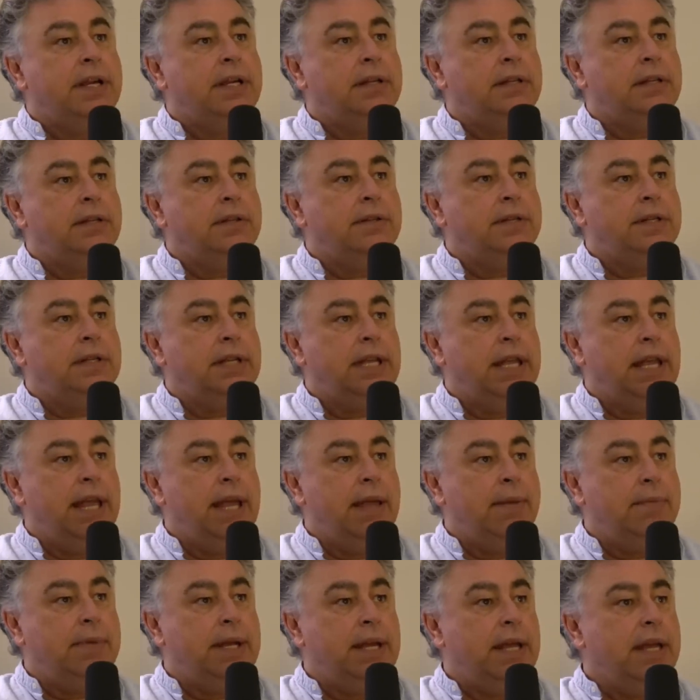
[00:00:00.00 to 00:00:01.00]
I had learned the
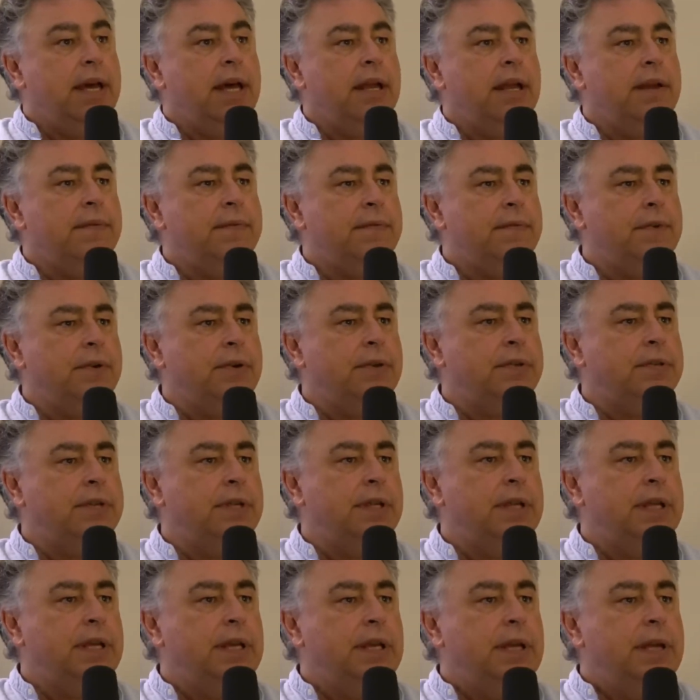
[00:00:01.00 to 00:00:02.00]
game. And I got a first
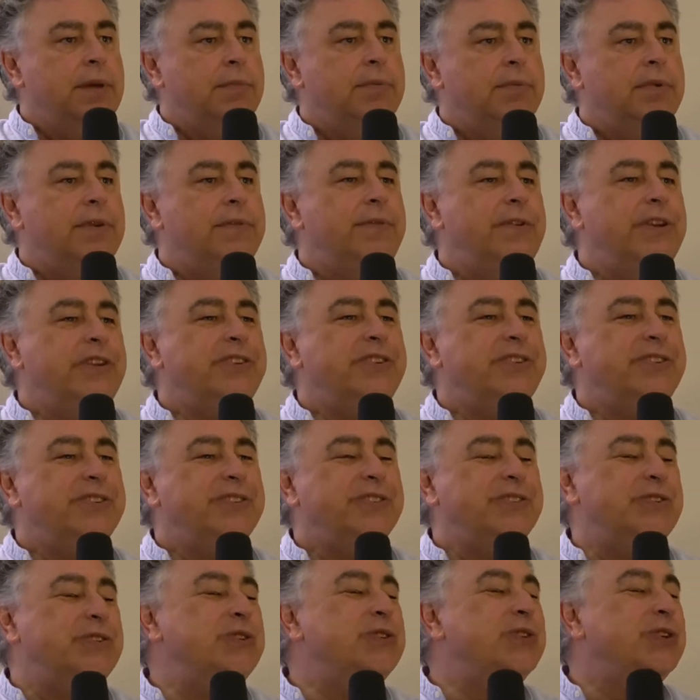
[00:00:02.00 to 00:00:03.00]
provisional
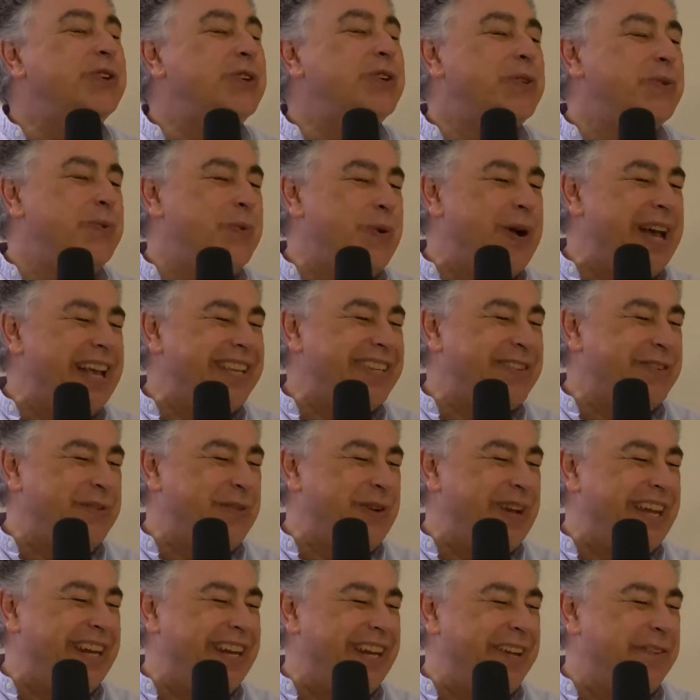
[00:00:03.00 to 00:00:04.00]
Northwest
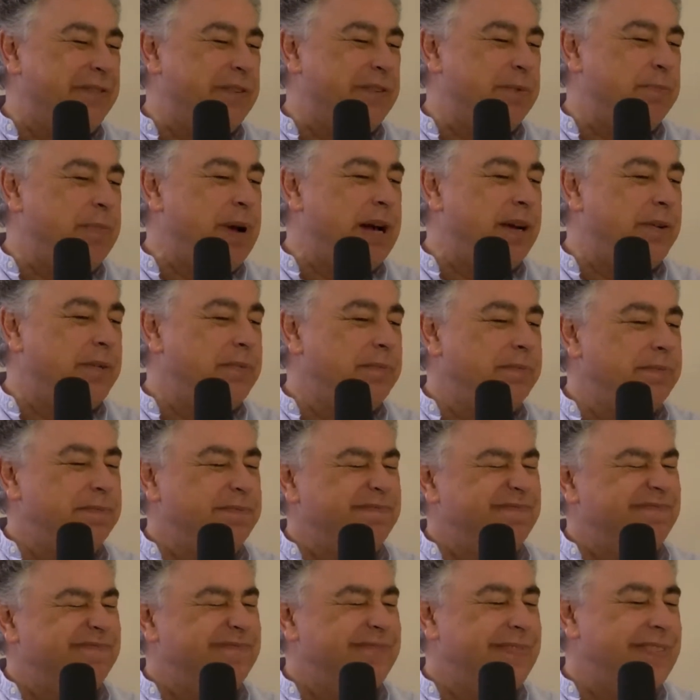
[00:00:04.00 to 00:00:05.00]
rating of about,
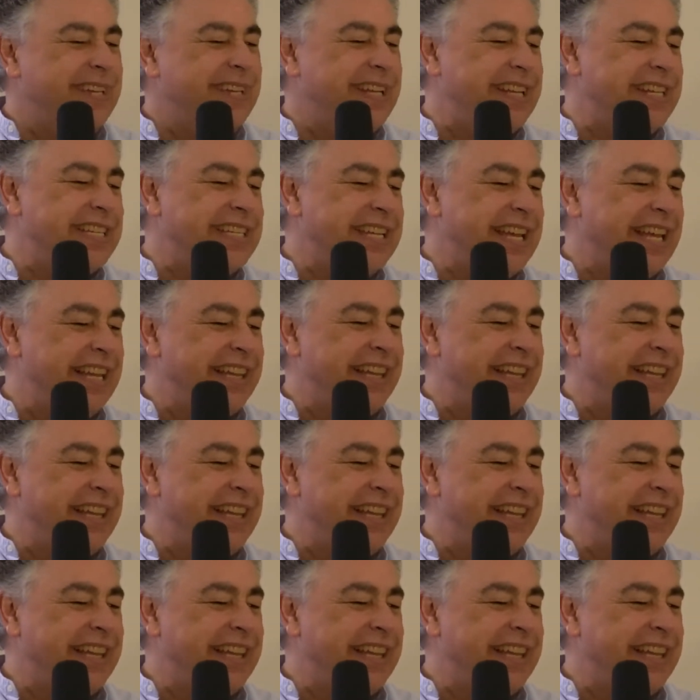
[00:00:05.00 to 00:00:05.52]
I'm going to say